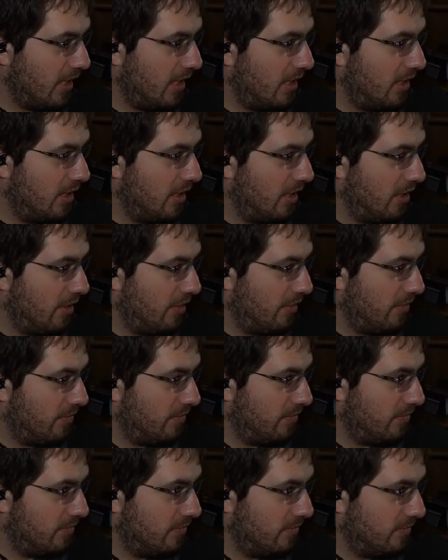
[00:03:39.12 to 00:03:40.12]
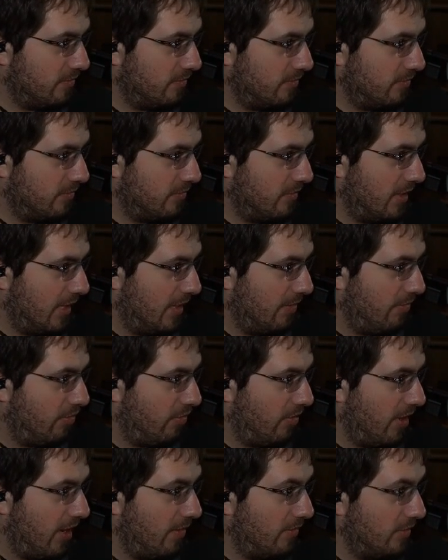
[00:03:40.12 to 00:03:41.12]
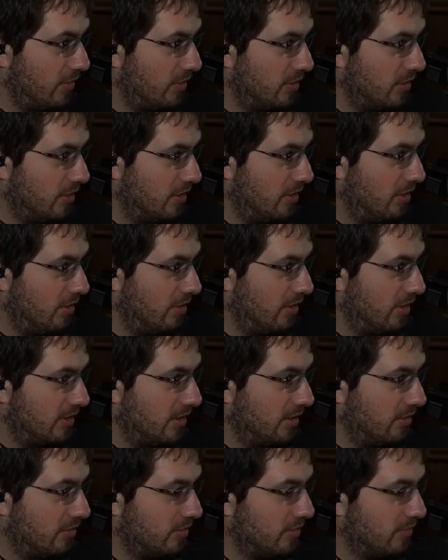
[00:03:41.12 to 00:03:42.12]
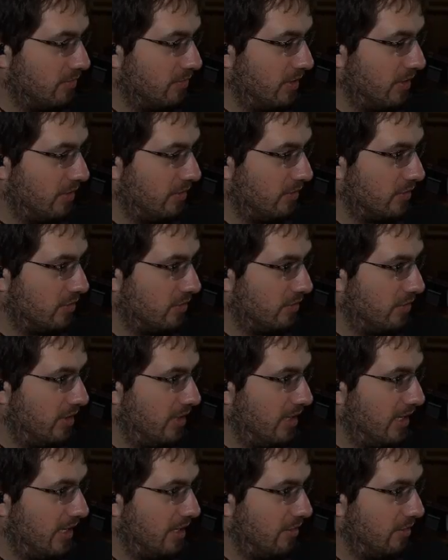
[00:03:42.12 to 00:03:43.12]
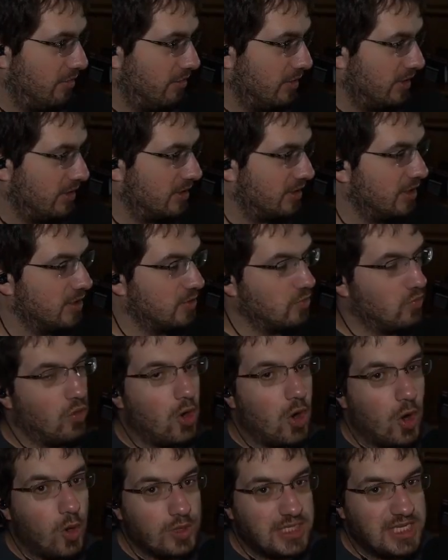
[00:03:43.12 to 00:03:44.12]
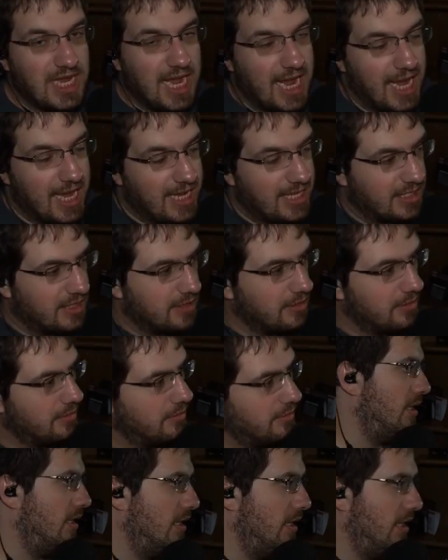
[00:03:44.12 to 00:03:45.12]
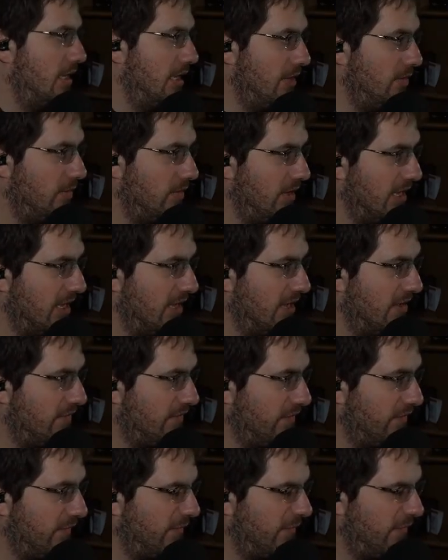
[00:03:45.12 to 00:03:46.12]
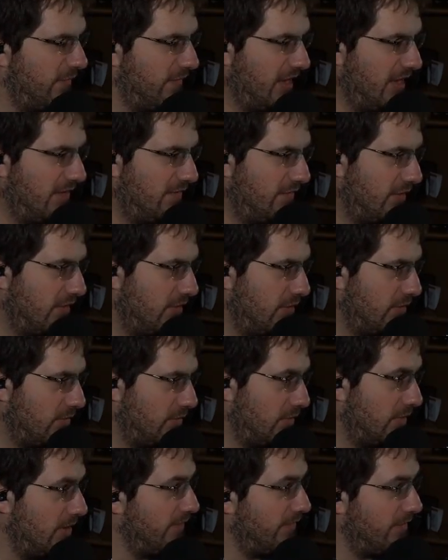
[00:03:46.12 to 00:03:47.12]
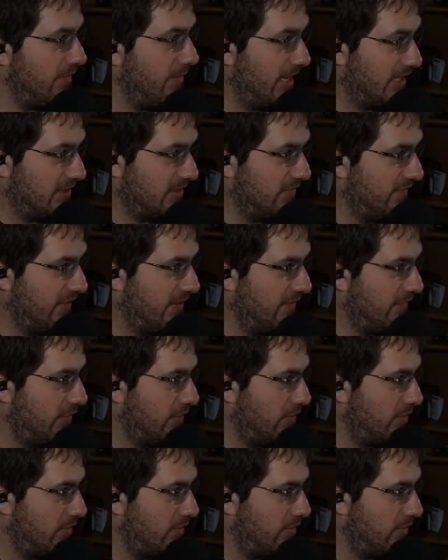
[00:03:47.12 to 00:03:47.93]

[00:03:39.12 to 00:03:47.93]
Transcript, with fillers: You know, I probably should have noticed that there's a big old screen down here that says rotate. And we have 500, well, we have a max of 500